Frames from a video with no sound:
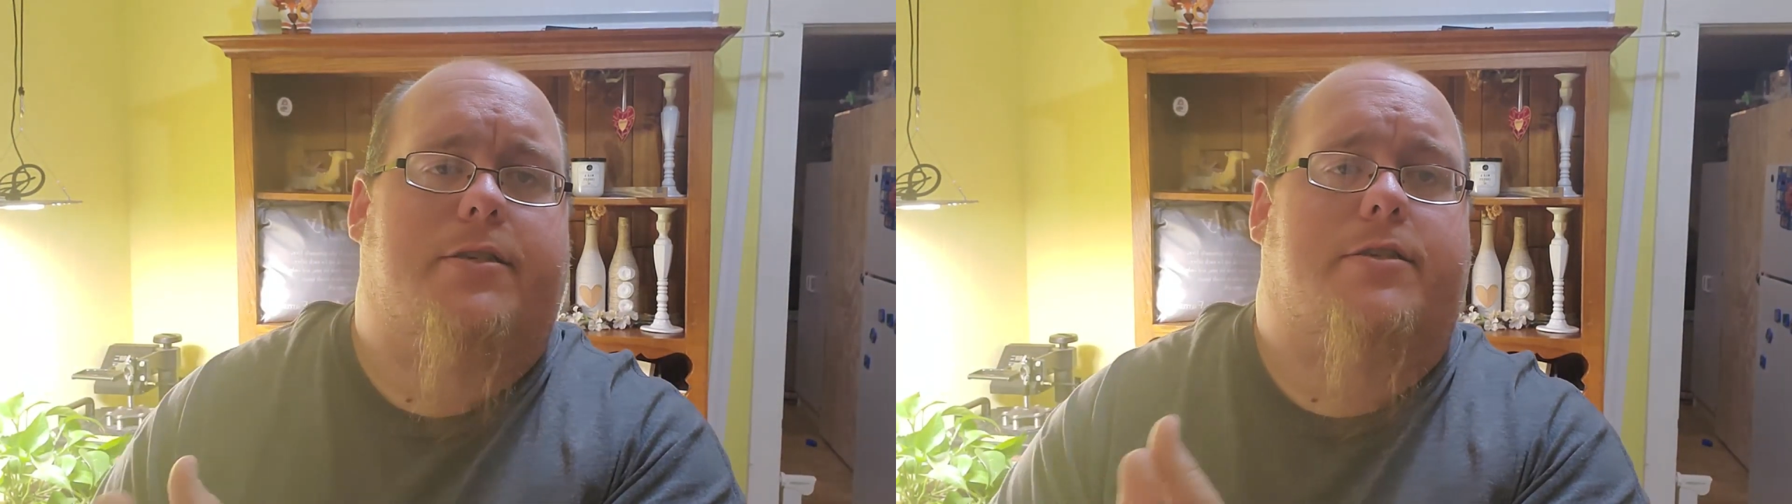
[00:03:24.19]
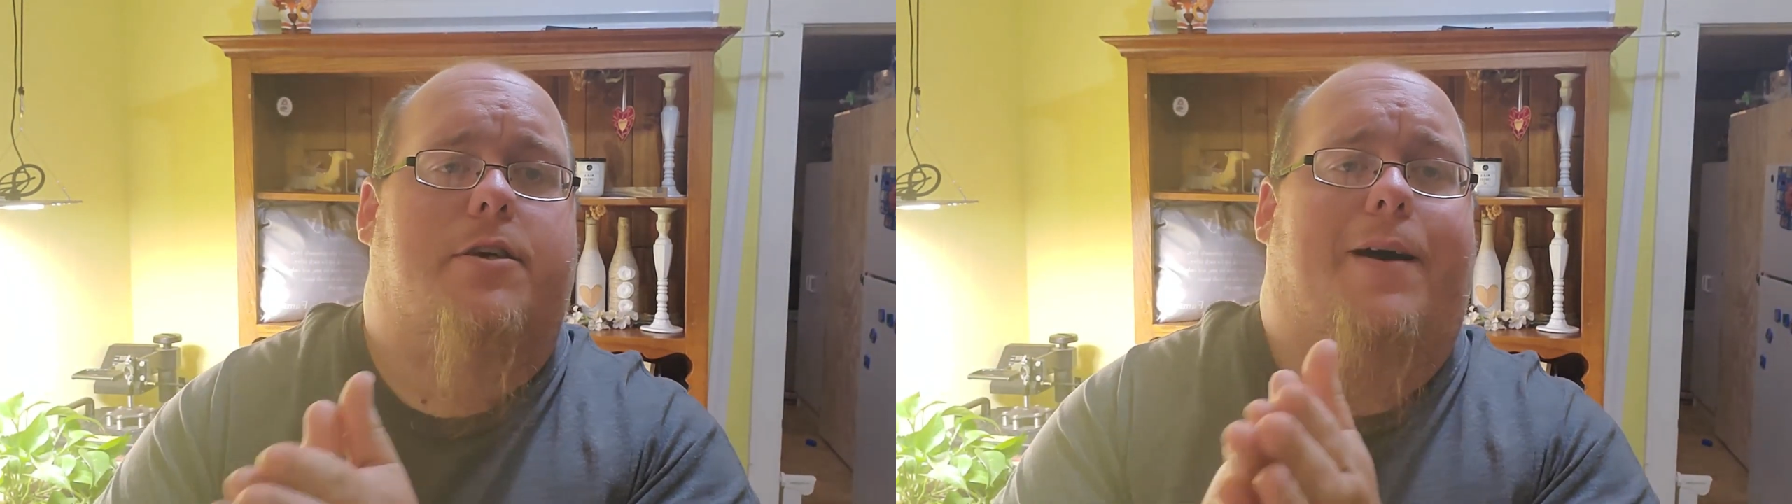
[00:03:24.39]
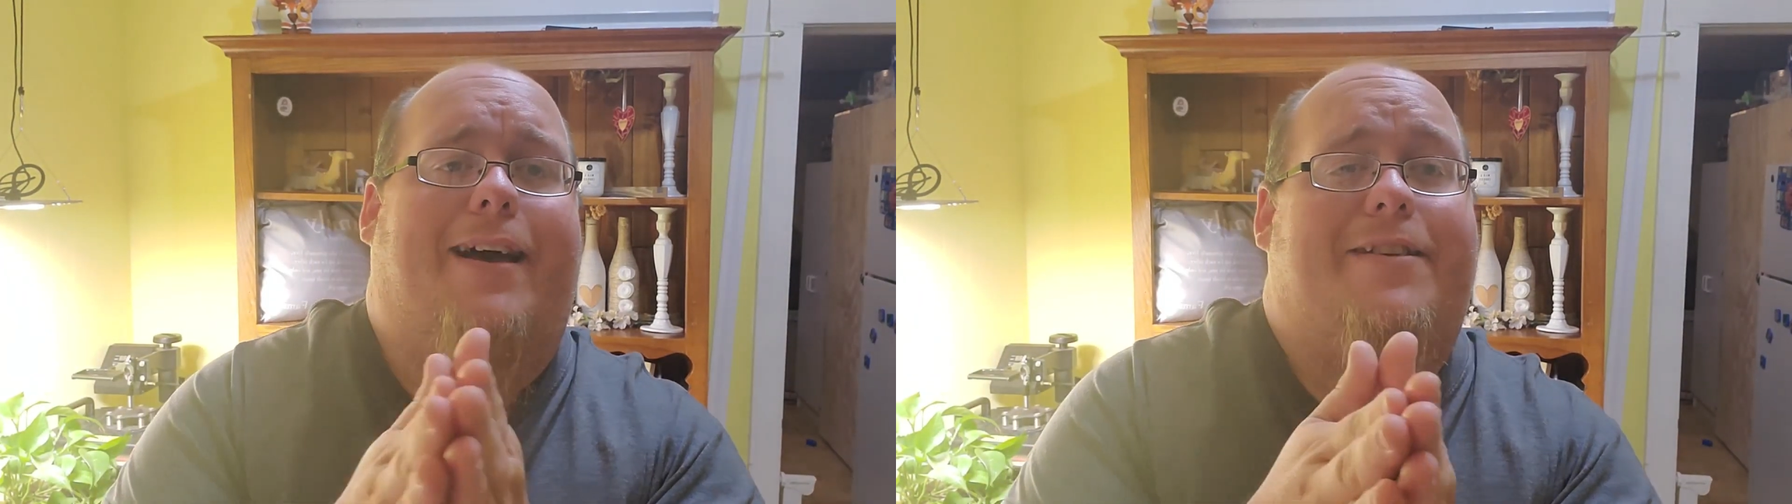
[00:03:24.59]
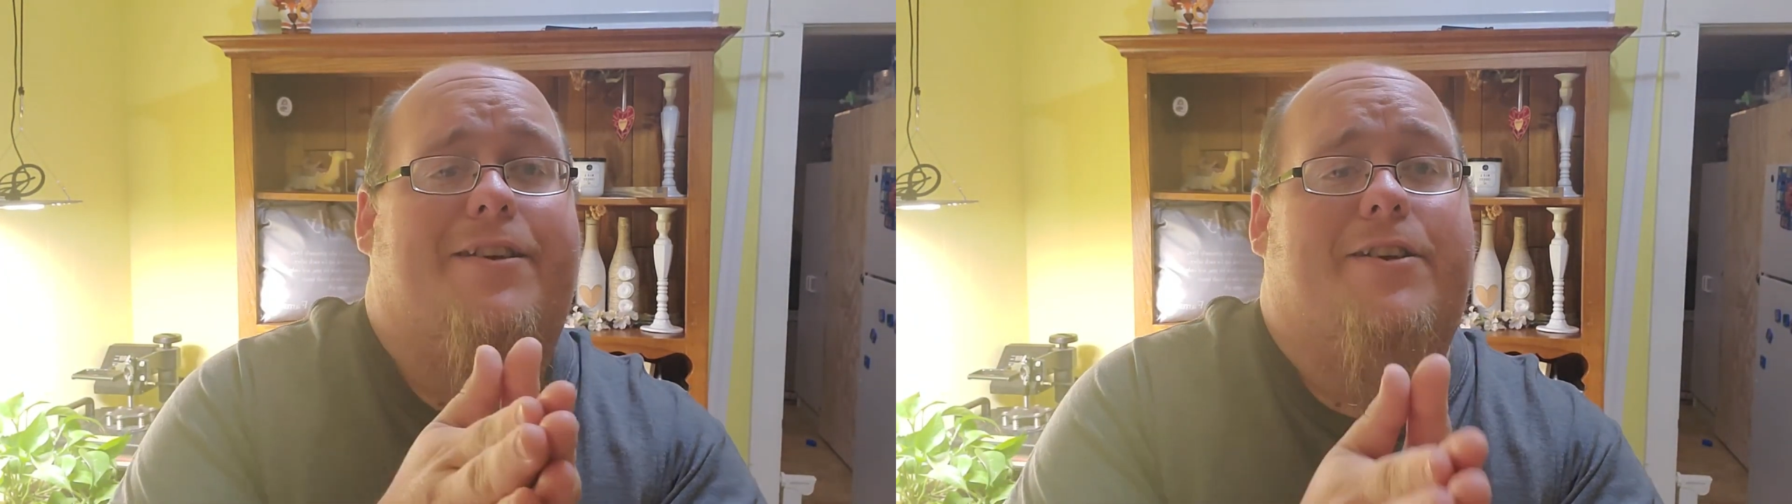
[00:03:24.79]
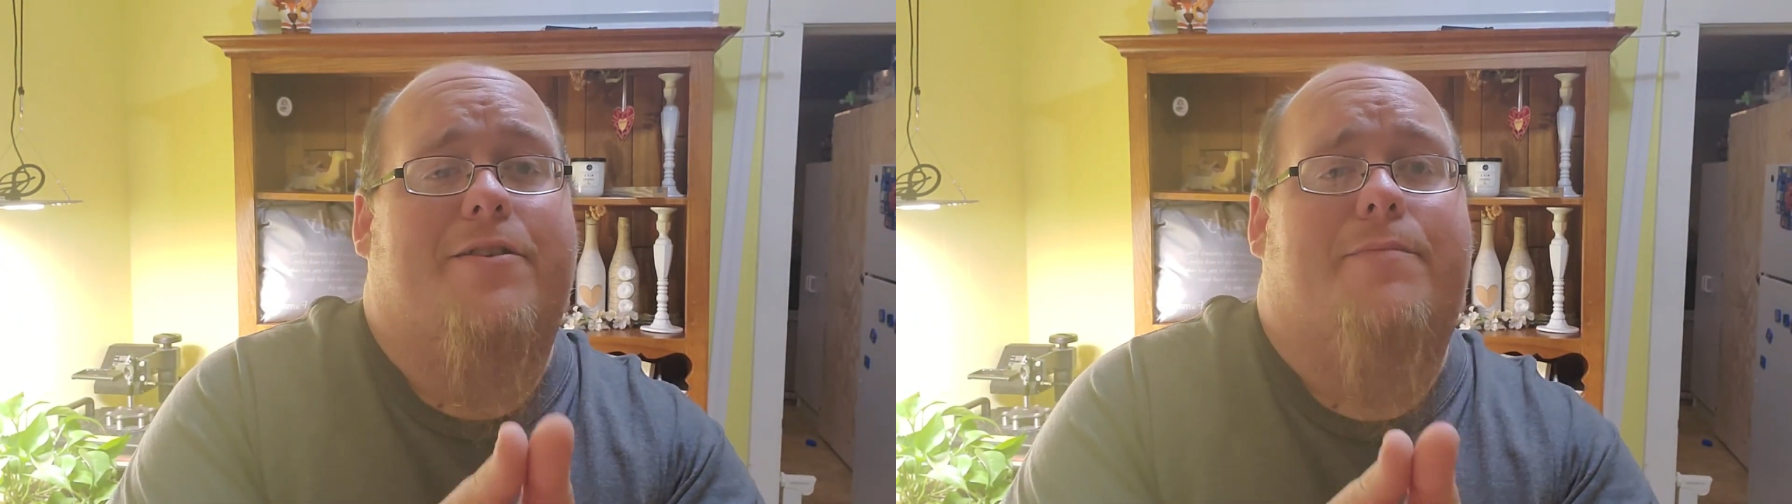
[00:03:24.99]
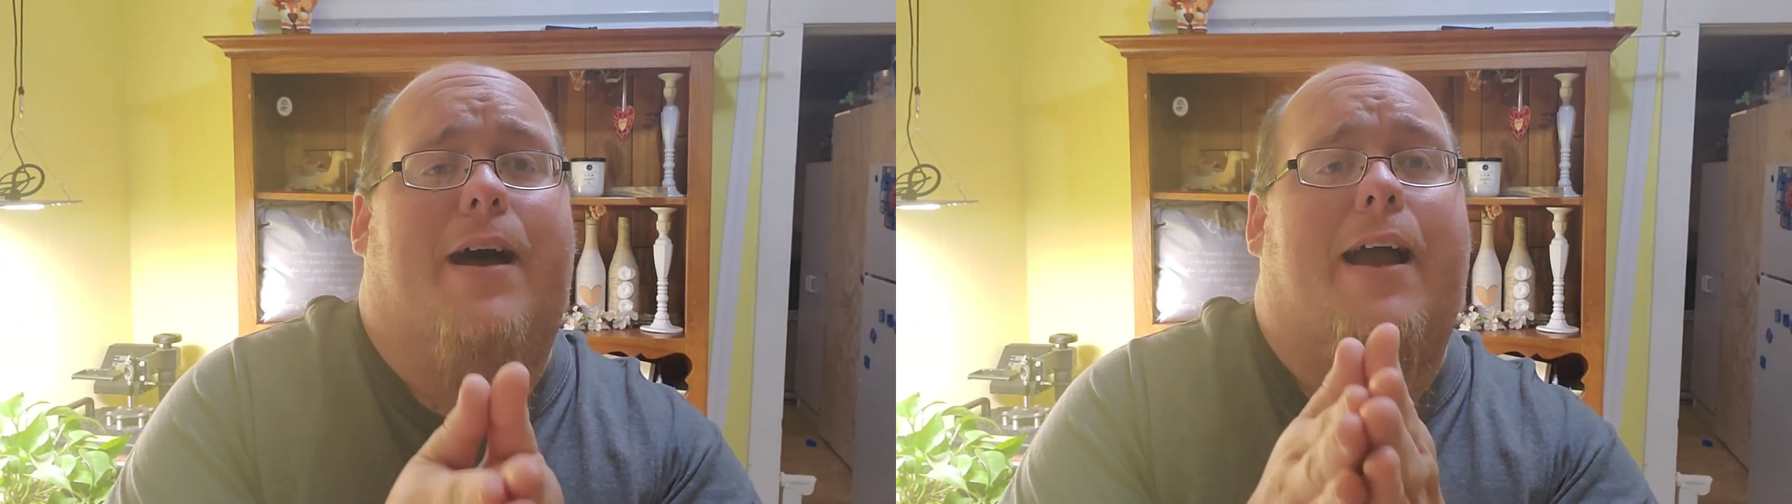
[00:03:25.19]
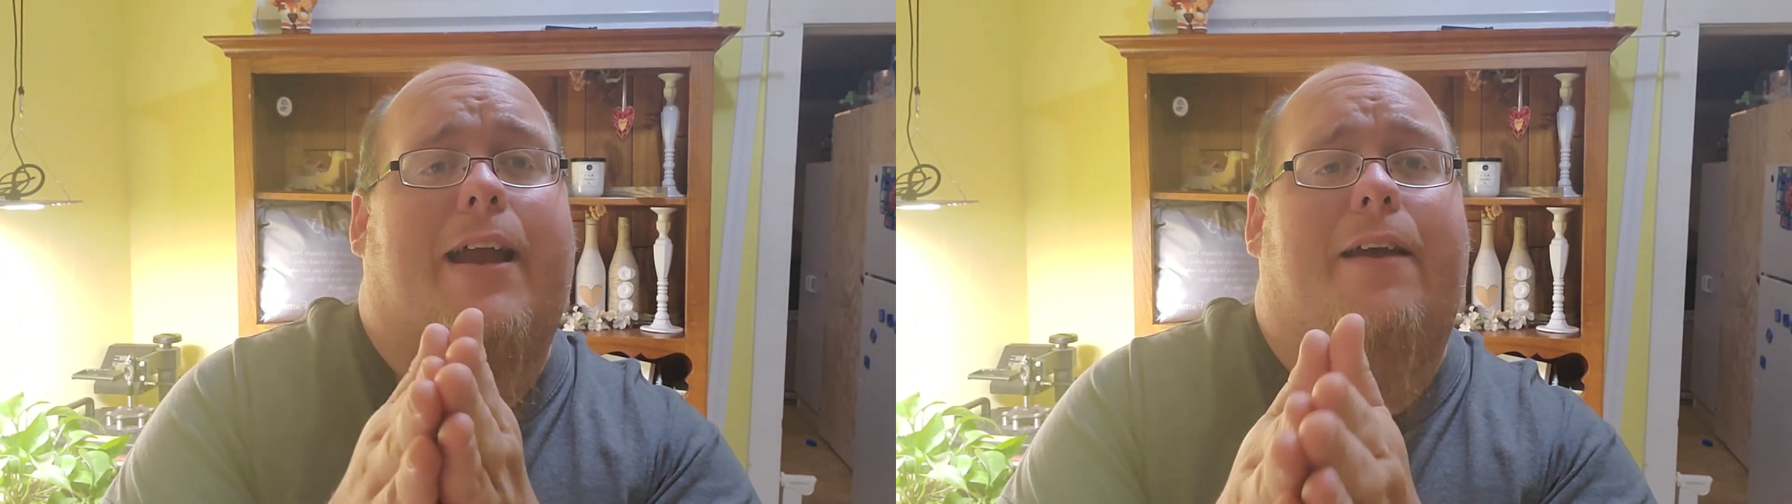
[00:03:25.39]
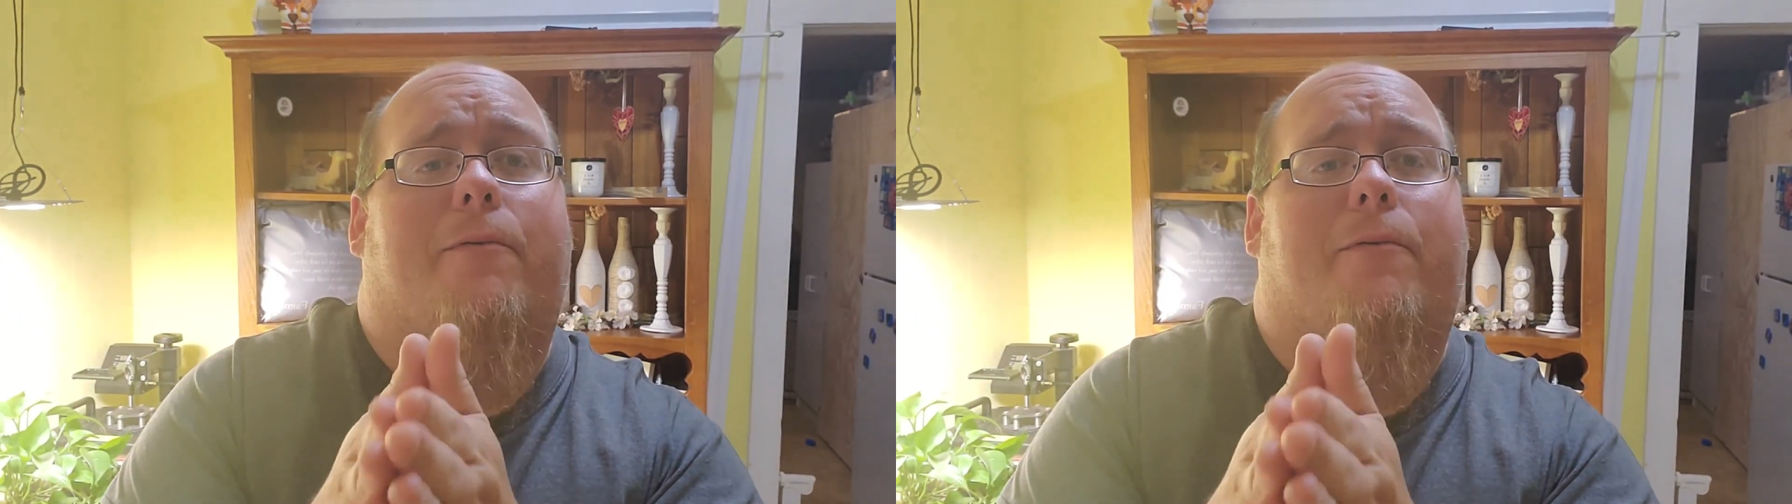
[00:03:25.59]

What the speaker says: so I had to go back and